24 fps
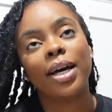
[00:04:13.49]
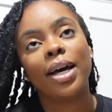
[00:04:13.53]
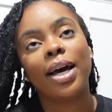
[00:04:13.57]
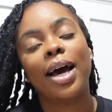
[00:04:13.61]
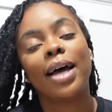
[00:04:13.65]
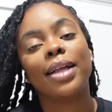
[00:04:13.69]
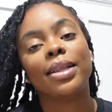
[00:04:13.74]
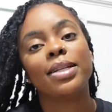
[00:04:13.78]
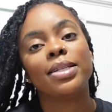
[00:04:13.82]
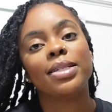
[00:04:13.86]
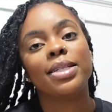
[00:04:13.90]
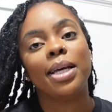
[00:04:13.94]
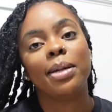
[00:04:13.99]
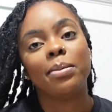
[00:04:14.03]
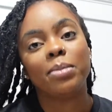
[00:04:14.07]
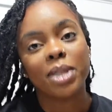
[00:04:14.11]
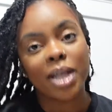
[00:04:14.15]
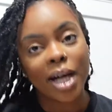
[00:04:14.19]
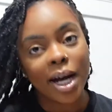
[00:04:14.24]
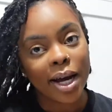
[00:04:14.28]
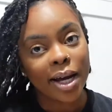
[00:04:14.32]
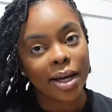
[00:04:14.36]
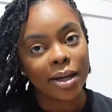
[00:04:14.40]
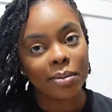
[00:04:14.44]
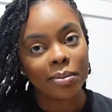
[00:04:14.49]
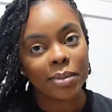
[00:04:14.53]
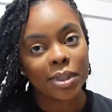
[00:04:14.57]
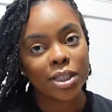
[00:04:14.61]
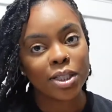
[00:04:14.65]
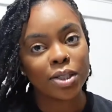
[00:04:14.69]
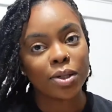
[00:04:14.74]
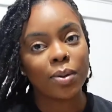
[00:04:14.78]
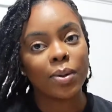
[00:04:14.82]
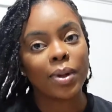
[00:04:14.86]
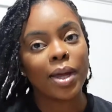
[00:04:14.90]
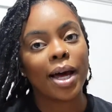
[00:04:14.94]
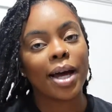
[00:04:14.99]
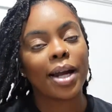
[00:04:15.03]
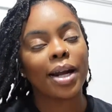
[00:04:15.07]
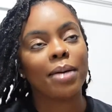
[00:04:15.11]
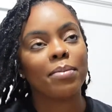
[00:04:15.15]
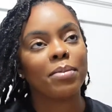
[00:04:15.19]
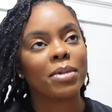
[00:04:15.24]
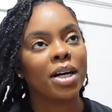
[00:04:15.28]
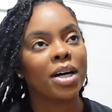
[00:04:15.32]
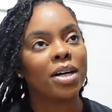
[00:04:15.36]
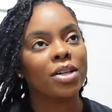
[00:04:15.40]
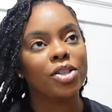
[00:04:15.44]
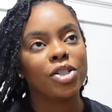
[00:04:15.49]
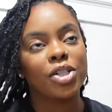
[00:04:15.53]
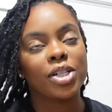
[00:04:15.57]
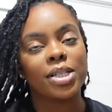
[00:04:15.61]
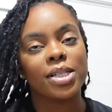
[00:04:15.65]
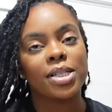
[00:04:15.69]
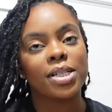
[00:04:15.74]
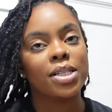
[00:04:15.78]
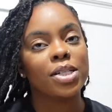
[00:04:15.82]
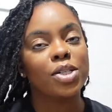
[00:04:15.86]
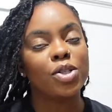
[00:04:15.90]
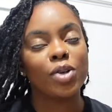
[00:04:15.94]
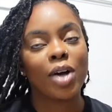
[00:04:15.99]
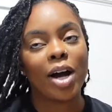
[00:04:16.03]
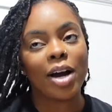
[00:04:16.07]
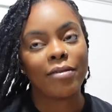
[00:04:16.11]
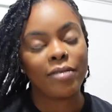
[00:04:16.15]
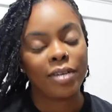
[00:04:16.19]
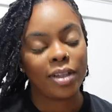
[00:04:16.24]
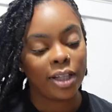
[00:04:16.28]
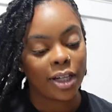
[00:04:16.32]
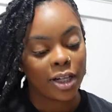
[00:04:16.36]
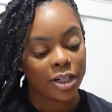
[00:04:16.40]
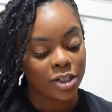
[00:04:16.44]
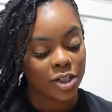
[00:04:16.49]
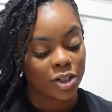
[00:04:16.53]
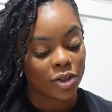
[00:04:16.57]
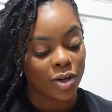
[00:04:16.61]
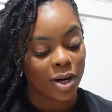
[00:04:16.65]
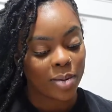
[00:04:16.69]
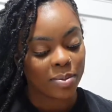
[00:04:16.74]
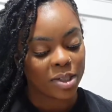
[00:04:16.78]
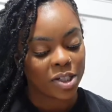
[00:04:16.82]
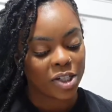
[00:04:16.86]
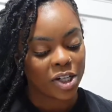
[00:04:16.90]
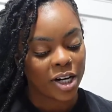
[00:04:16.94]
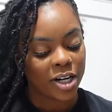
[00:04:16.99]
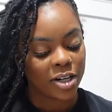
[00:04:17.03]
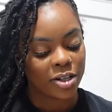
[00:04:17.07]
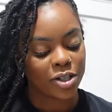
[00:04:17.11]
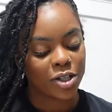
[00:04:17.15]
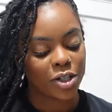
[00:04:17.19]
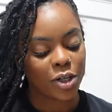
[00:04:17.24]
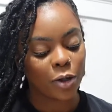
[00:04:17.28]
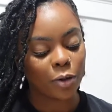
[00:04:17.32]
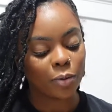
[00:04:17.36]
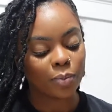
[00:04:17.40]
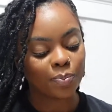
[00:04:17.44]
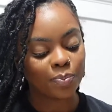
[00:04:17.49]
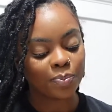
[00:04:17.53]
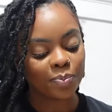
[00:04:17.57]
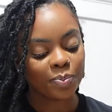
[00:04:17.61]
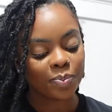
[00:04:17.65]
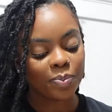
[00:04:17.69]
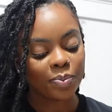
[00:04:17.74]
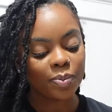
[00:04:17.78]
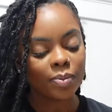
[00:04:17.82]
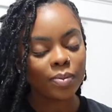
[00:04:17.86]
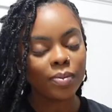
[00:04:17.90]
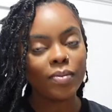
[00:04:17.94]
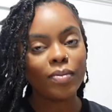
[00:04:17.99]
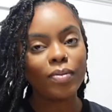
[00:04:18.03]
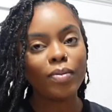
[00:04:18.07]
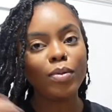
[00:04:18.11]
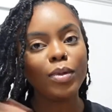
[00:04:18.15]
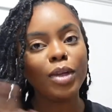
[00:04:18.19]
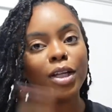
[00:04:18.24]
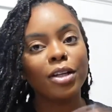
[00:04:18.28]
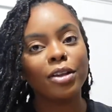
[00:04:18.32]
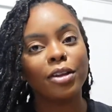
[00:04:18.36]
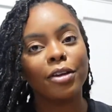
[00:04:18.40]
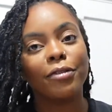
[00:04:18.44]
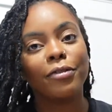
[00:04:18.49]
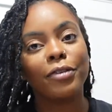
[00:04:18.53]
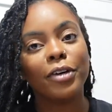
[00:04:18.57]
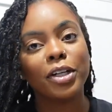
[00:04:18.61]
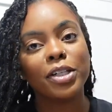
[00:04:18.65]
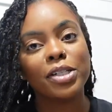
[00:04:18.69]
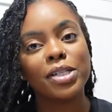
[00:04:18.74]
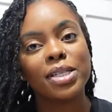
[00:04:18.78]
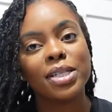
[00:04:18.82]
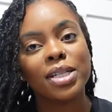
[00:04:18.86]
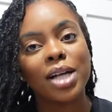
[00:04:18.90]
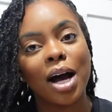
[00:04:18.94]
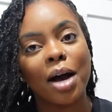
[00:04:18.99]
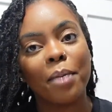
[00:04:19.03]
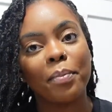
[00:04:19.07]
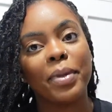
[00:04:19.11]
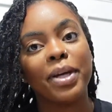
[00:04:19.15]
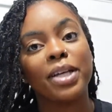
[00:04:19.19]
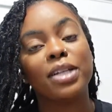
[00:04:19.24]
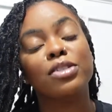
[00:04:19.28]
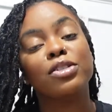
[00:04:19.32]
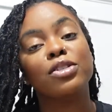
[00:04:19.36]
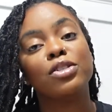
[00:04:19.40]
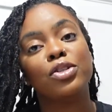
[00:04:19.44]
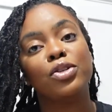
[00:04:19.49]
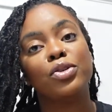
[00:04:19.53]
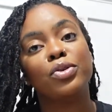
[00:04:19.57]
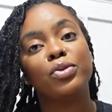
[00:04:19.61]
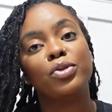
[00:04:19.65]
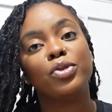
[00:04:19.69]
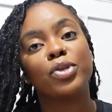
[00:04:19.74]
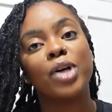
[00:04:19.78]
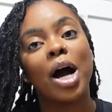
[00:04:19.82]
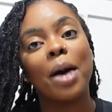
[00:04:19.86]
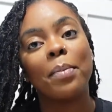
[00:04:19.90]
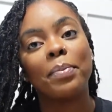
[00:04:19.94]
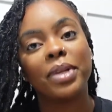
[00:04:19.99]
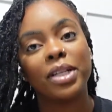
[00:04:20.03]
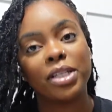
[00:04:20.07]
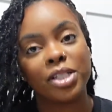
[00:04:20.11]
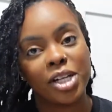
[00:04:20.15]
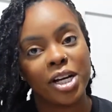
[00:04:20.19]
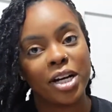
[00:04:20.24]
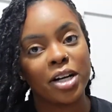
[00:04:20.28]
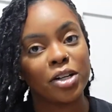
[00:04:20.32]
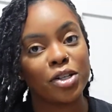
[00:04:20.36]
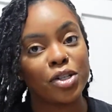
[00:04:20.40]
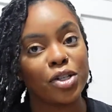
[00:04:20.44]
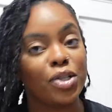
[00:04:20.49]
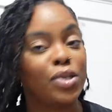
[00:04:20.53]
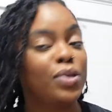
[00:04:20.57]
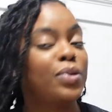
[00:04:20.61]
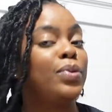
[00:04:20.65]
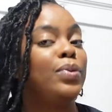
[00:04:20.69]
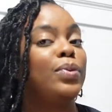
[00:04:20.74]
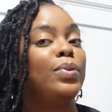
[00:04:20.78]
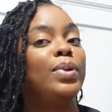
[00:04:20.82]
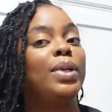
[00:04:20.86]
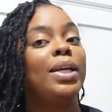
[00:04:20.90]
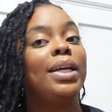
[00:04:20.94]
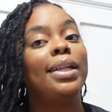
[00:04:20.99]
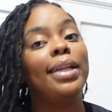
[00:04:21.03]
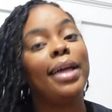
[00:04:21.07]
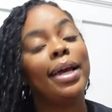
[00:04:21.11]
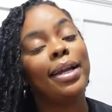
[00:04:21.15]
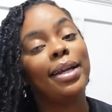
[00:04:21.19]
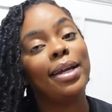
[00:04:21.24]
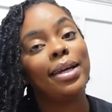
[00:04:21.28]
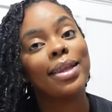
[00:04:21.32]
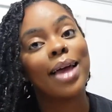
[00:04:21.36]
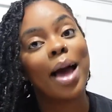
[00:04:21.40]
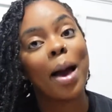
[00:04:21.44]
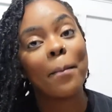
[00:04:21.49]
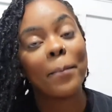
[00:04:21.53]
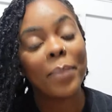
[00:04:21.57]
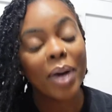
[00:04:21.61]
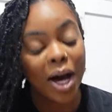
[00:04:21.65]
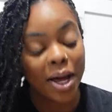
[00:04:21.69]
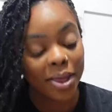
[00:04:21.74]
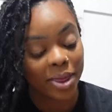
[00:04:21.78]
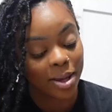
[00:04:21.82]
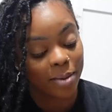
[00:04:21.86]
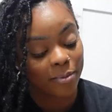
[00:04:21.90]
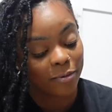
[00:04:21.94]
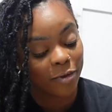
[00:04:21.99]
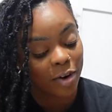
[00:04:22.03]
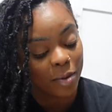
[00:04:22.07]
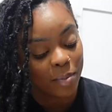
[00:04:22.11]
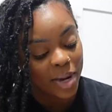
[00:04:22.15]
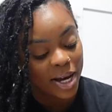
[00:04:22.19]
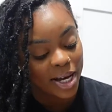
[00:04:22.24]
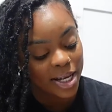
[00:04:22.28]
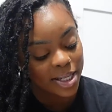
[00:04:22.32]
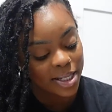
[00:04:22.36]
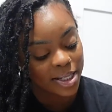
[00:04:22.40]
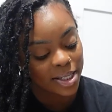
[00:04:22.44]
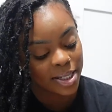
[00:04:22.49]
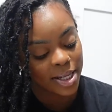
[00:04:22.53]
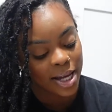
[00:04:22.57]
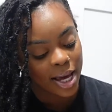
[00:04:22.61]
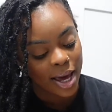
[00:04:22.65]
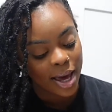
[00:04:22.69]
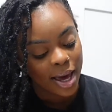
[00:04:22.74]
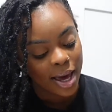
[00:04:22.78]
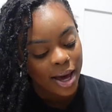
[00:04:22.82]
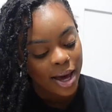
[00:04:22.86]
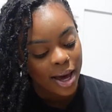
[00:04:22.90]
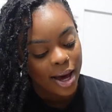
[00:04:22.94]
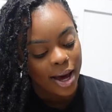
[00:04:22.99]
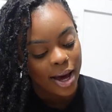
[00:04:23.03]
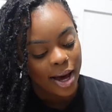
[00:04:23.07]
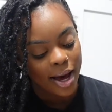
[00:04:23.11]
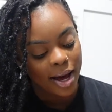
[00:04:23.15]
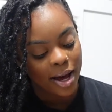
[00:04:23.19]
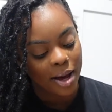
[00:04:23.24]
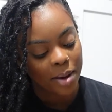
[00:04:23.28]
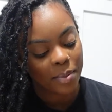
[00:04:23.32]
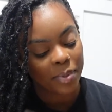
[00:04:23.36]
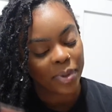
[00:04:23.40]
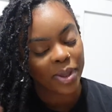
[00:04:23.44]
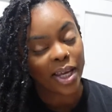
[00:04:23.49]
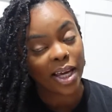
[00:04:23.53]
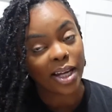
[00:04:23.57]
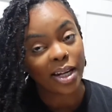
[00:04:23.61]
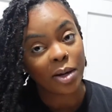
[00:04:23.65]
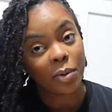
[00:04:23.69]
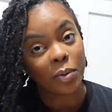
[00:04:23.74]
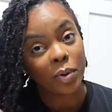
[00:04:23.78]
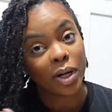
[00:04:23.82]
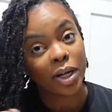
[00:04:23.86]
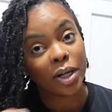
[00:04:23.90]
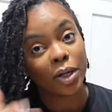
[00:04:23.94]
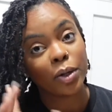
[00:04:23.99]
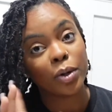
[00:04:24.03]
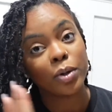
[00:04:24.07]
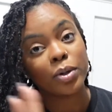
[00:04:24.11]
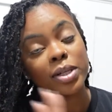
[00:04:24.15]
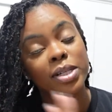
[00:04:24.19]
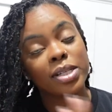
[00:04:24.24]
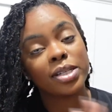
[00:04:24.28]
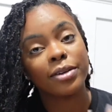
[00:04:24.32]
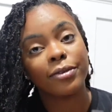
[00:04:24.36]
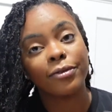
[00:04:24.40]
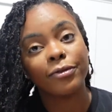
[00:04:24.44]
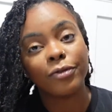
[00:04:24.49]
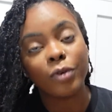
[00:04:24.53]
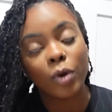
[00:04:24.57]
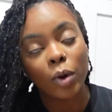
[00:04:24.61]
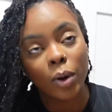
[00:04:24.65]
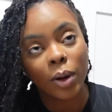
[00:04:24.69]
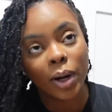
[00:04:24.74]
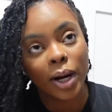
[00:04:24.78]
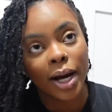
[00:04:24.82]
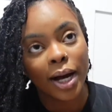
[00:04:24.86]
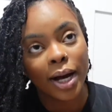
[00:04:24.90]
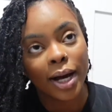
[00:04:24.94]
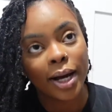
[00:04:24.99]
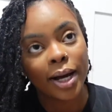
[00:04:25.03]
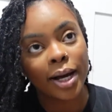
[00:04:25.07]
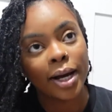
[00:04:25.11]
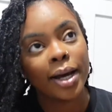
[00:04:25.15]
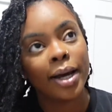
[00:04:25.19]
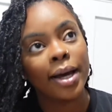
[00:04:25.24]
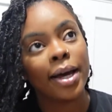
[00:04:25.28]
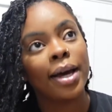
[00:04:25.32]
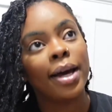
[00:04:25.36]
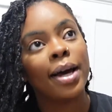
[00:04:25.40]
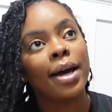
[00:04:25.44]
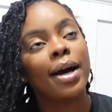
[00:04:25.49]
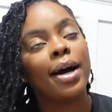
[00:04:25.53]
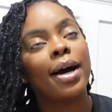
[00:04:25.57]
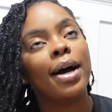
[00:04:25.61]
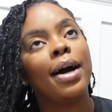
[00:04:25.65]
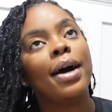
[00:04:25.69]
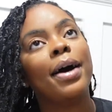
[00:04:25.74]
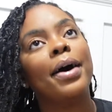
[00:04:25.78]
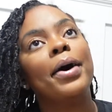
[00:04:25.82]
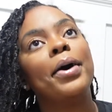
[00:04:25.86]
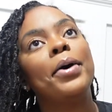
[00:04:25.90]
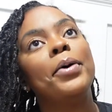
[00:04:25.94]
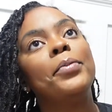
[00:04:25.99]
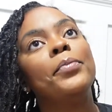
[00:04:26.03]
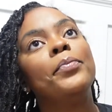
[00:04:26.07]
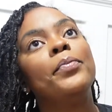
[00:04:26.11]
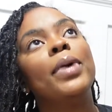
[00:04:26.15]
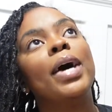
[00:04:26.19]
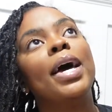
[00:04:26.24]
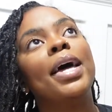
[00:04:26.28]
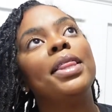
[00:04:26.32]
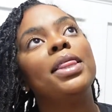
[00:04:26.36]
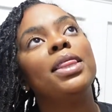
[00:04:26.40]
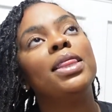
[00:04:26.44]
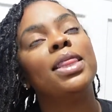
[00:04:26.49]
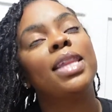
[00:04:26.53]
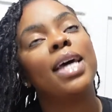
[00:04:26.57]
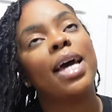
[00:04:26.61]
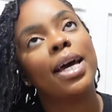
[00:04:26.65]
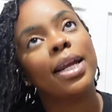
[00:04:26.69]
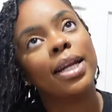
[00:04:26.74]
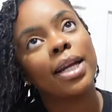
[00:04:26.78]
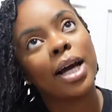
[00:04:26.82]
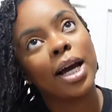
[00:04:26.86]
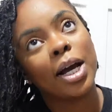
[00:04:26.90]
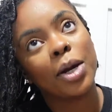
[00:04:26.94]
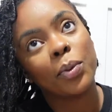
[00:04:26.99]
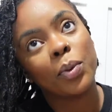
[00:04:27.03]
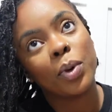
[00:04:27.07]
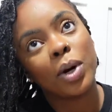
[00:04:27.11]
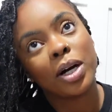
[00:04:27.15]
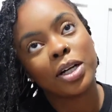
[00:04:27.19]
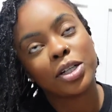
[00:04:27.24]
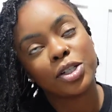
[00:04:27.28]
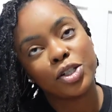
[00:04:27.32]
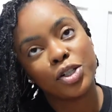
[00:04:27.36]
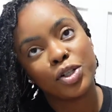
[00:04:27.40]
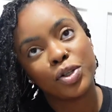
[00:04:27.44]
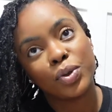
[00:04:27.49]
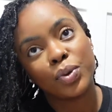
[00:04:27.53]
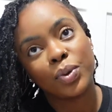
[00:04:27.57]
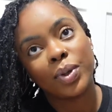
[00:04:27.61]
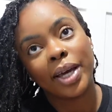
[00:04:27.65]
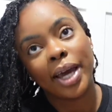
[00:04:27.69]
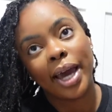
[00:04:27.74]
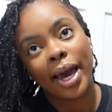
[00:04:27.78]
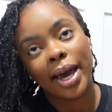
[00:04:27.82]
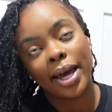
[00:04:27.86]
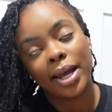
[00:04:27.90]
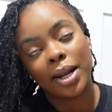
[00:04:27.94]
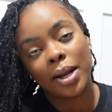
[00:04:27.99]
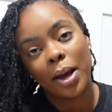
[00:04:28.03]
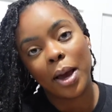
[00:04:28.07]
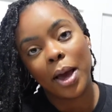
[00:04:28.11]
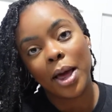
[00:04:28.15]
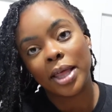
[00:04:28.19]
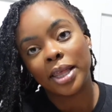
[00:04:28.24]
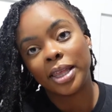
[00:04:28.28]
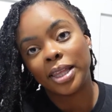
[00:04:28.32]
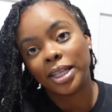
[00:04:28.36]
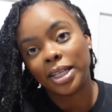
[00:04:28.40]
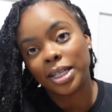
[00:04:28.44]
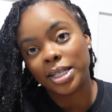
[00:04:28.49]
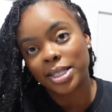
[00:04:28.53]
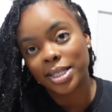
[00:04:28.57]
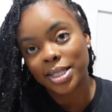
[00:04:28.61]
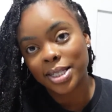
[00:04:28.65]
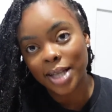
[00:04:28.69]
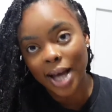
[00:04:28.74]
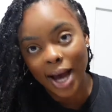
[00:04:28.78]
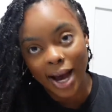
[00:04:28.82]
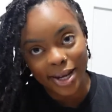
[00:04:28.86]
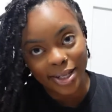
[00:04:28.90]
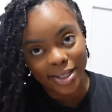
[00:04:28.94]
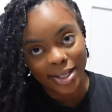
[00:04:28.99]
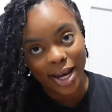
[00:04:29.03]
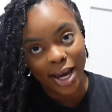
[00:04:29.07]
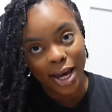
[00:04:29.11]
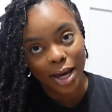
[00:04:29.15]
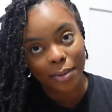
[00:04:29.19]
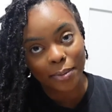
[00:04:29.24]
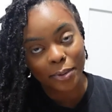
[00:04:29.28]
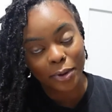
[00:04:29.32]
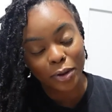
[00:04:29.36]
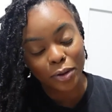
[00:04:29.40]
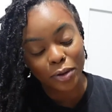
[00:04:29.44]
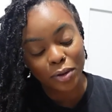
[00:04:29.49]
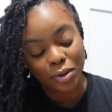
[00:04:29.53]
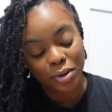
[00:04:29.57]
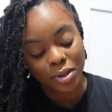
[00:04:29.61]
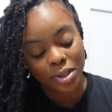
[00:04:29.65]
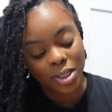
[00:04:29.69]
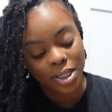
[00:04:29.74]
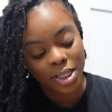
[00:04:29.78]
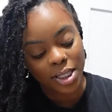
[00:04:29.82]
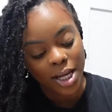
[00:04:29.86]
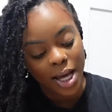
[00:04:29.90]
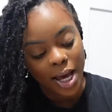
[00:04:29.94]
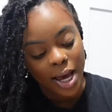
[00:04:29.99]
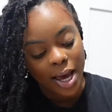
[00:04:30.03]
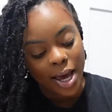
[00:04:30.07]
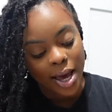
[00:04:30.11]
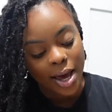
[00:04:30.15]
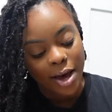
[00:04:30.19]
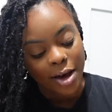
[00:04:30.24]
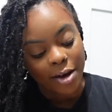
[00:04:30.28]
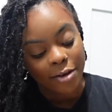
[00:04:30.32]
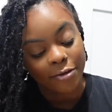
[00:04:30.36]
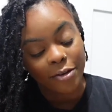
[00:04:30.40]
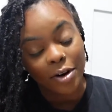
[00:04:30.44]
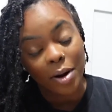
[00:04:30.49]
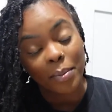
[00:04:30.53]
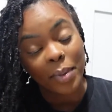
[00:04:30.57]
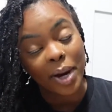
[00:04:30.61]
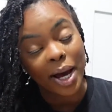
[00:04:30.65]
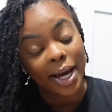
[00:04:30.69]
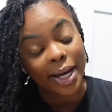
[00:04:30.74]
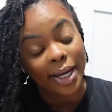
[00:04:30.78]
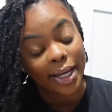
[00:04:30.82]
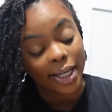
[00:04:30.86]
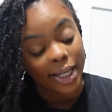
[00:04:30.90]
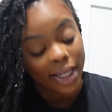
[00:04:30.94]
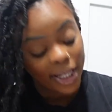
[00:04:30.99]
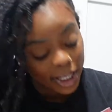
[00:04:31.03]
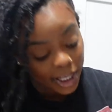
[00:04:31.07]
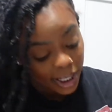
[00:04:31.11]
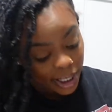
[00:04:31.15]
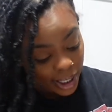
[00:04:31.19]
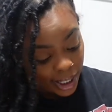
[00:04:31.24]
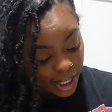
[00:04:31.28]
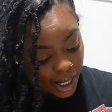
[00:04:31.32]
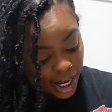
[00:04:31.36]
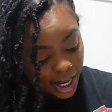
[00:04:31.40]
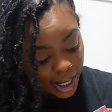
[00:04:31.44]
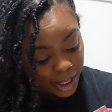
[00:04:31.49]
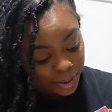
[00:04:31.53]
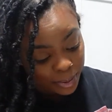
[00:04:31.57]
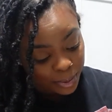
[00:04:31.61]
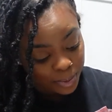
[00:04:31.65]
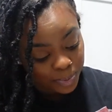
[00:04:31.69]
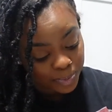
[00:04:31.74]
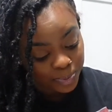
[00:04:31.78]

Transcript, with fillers: at the same time so that I'm not just driving there to drop the chair. So the first stop is to drop the chairs to the lady that bought them from us. Um, then I want to go to Sephora. Um, and then I want to get the side tables from Ikea.